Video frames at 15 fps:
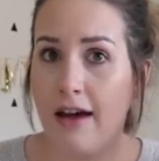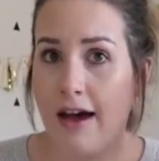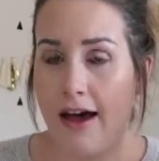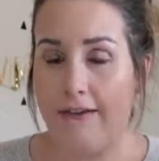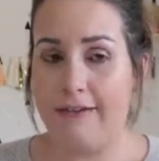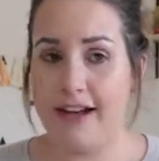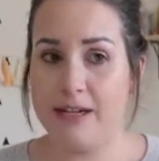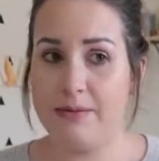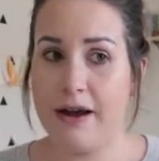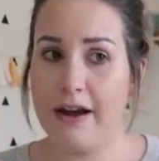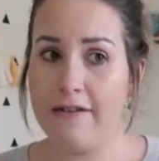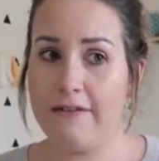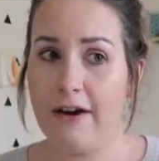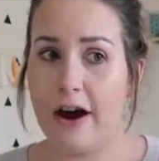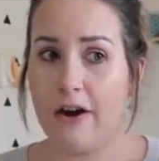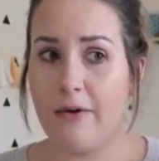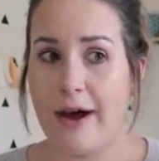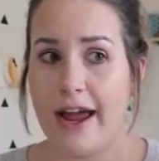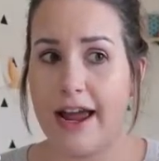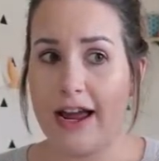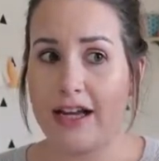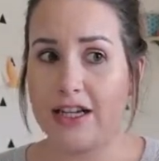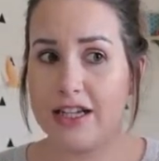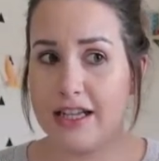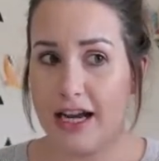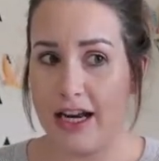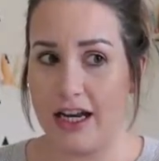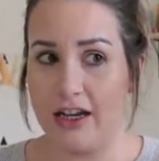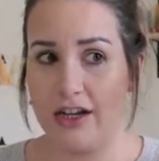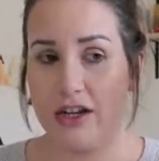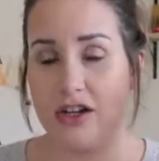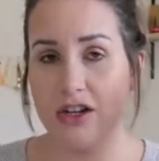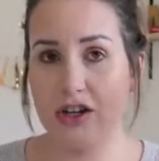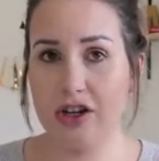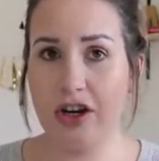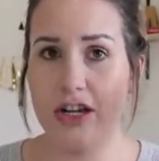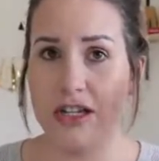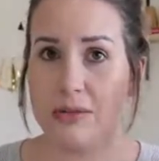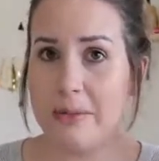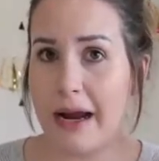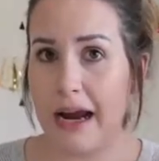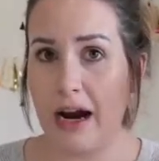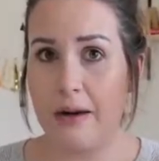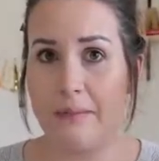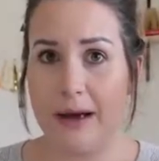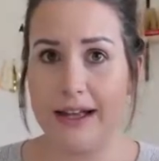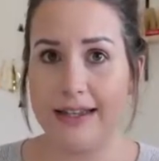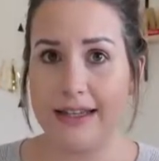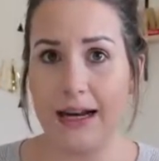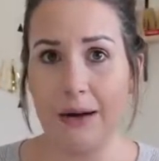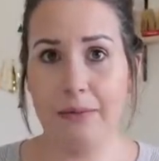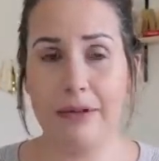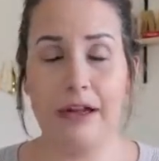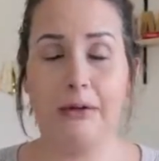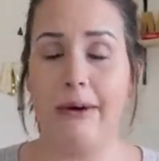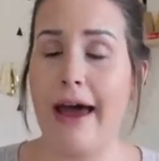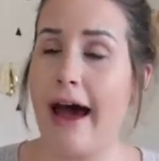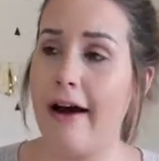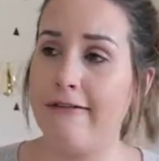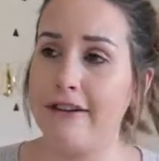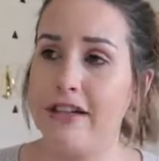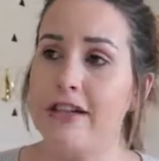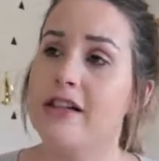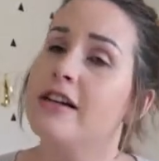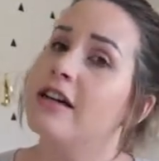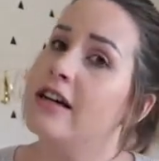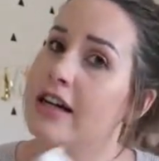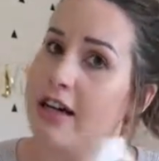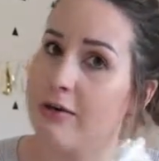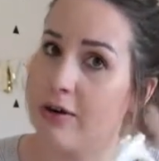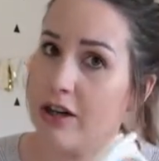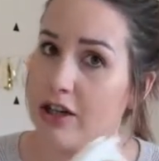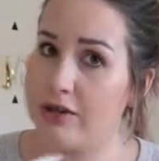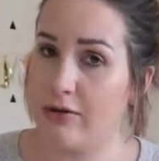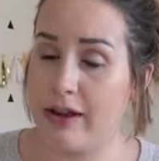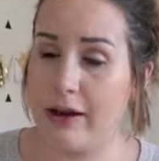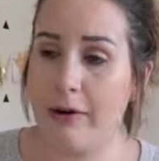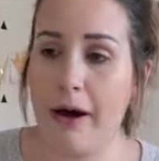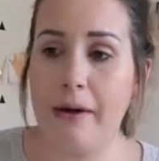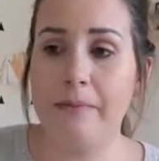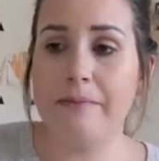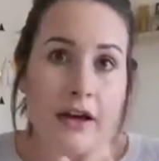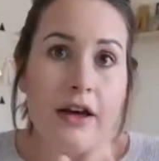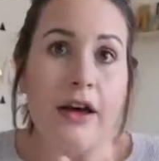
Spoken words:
and if I spray it far away and just kind of scrunch my hair and mess it up a little bit after, it works really well.